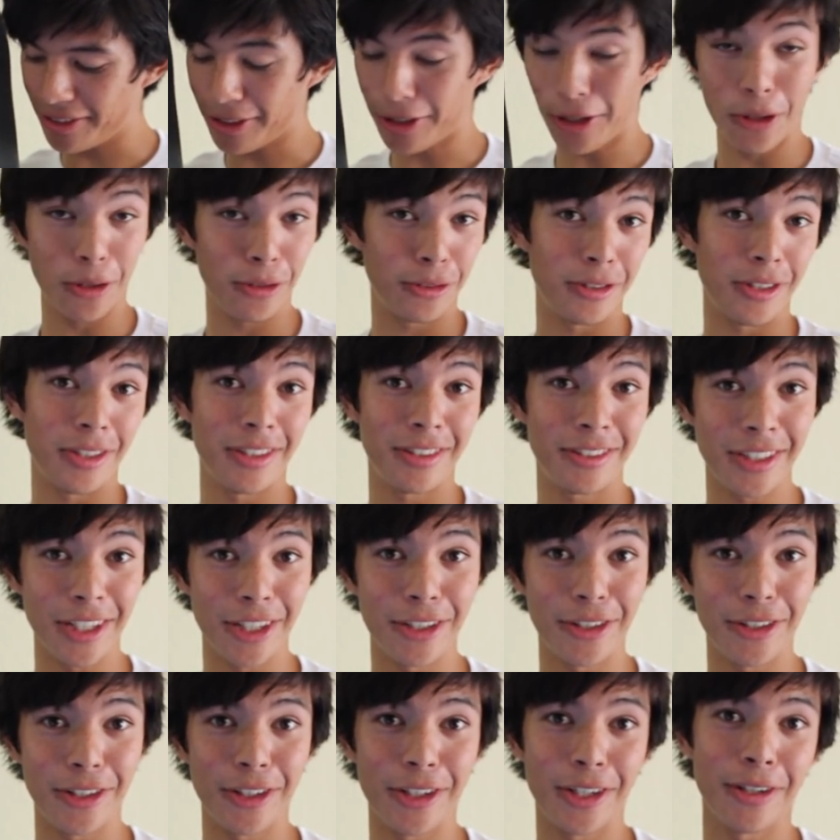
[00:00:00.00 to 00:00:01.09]
close to the
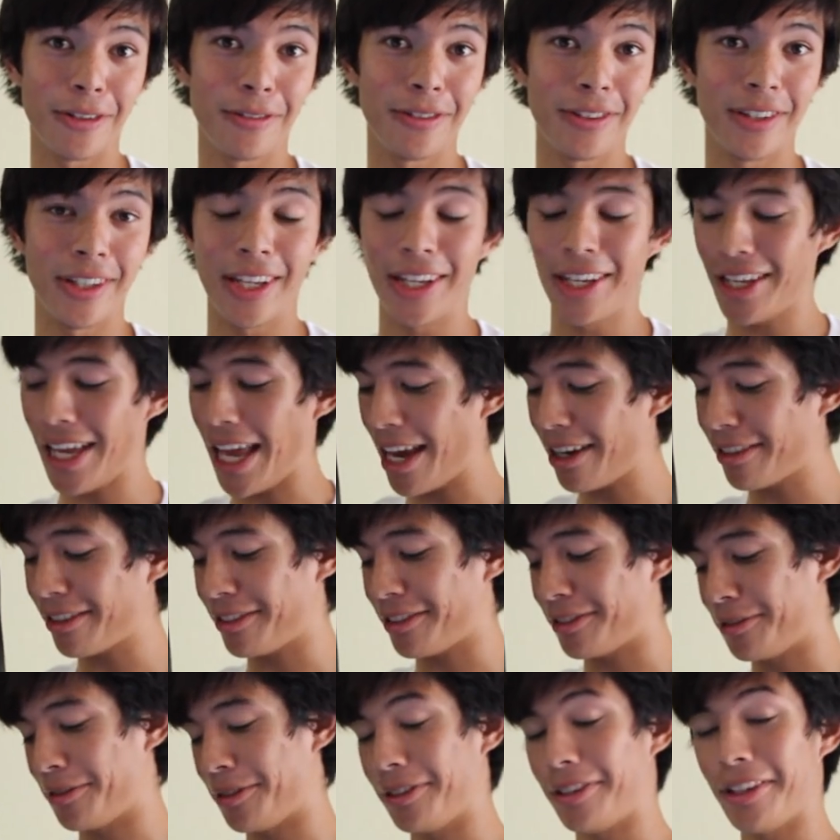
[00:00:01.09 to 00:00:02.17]
center of the
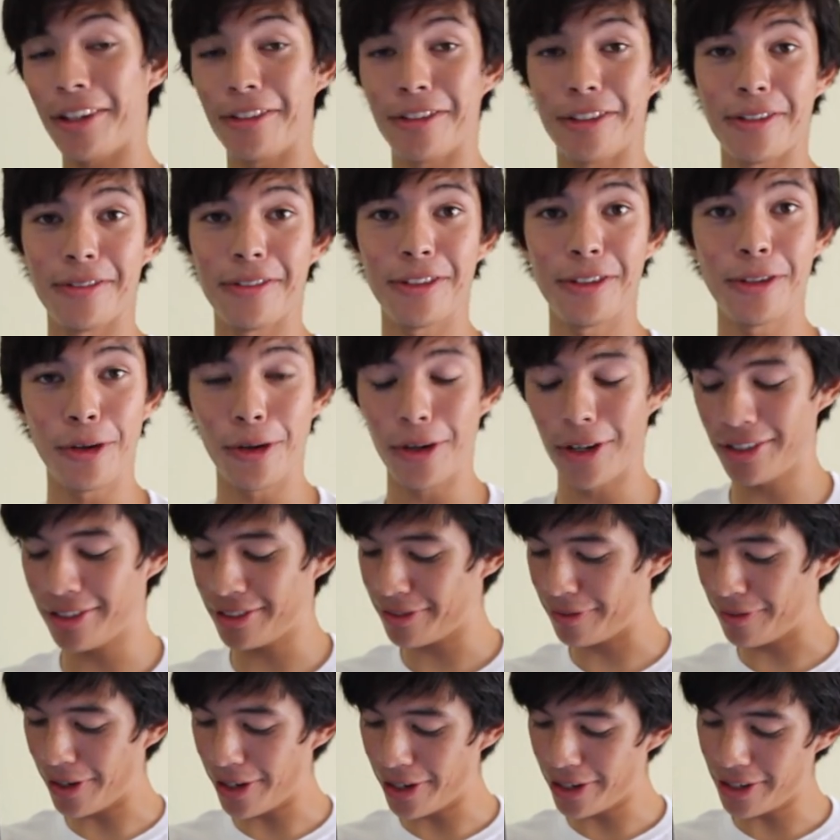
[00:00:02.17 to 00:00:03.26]
axis of rotation of the door.
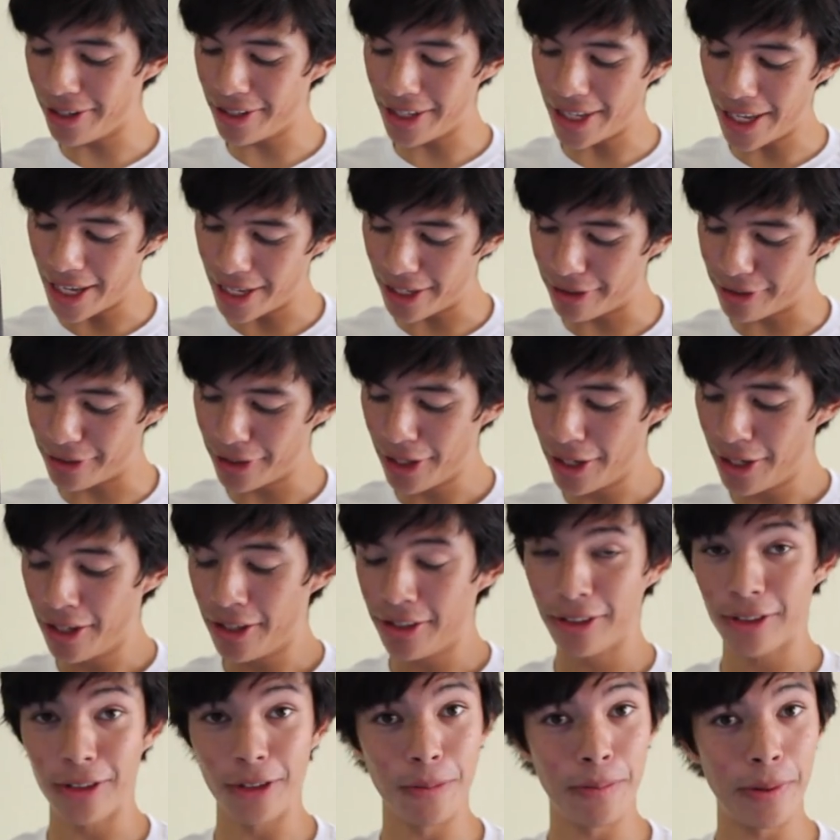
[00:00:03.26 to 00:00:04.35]
It's very on the edge,
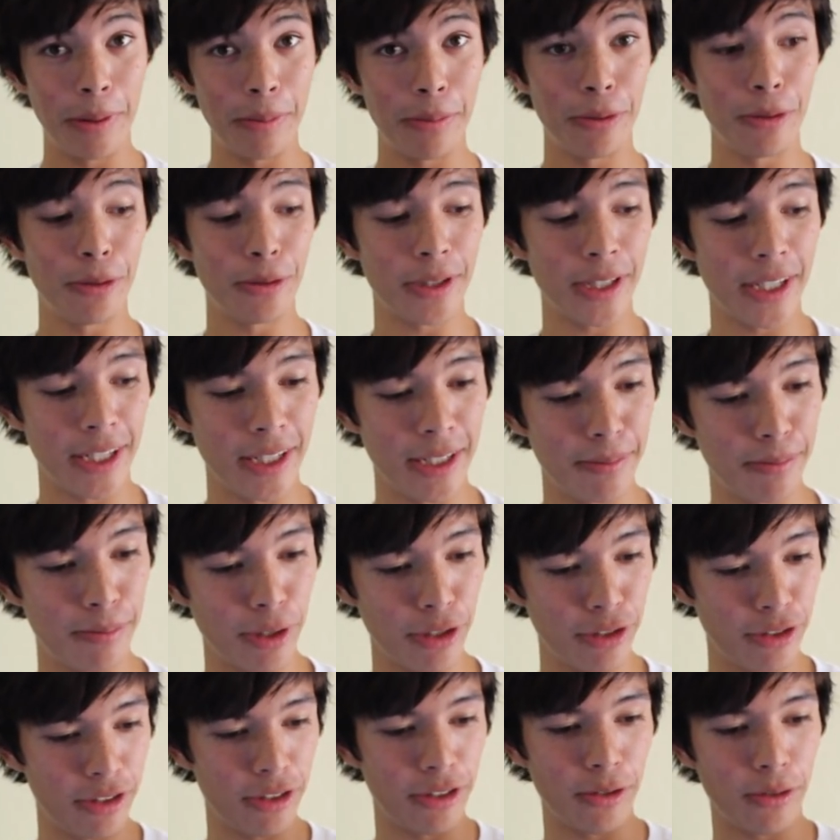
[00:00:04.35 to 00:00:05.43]
so people can
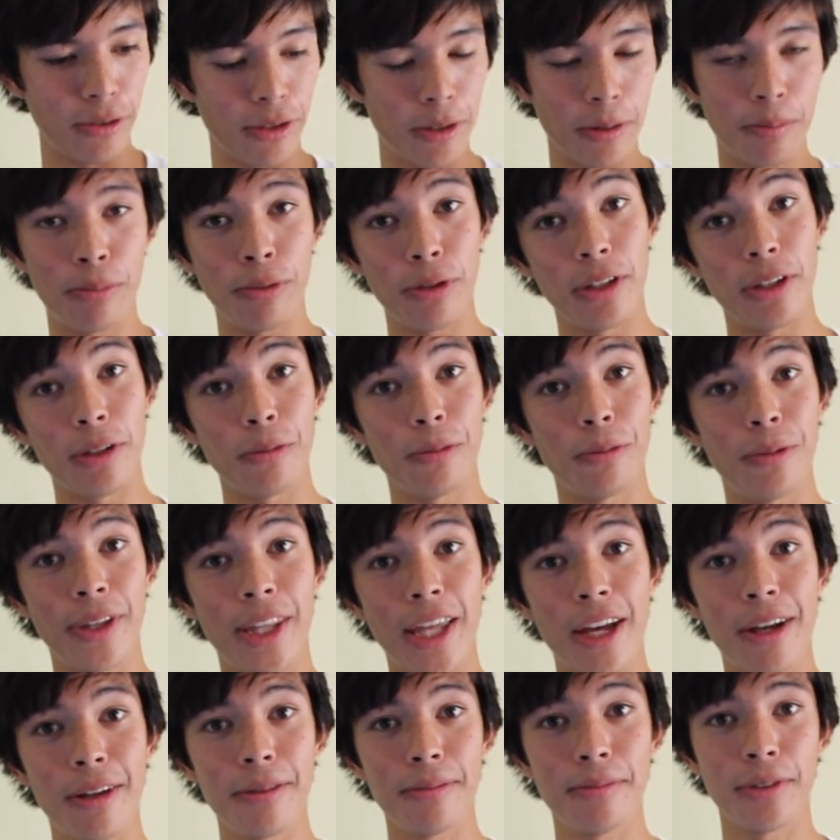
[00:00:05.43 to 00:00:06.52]
push the door or pull it
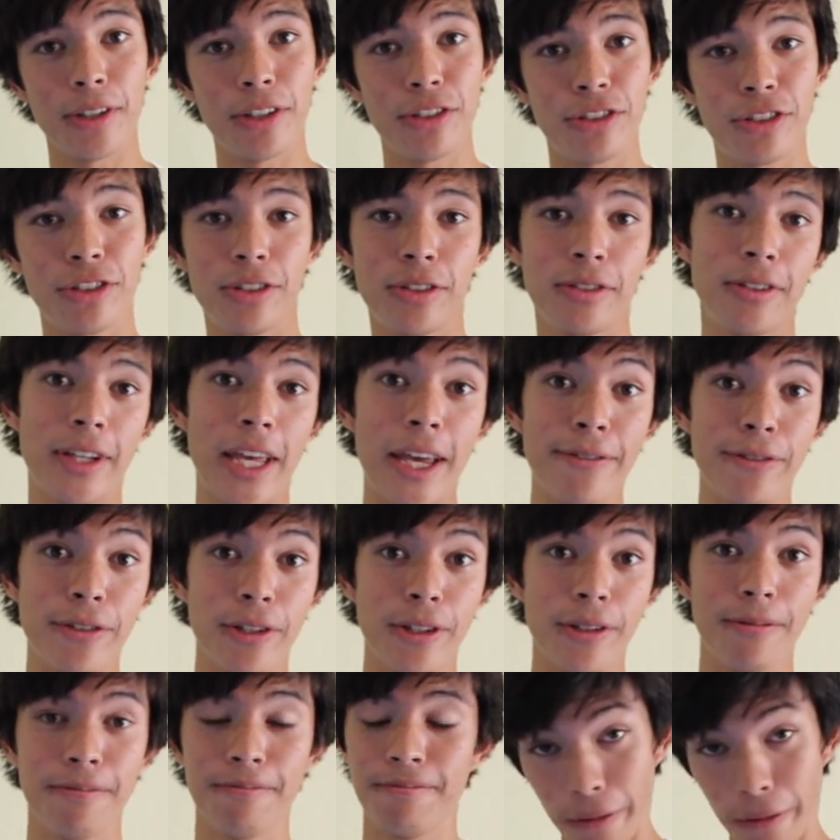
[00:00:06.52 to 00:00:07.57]
without much effort.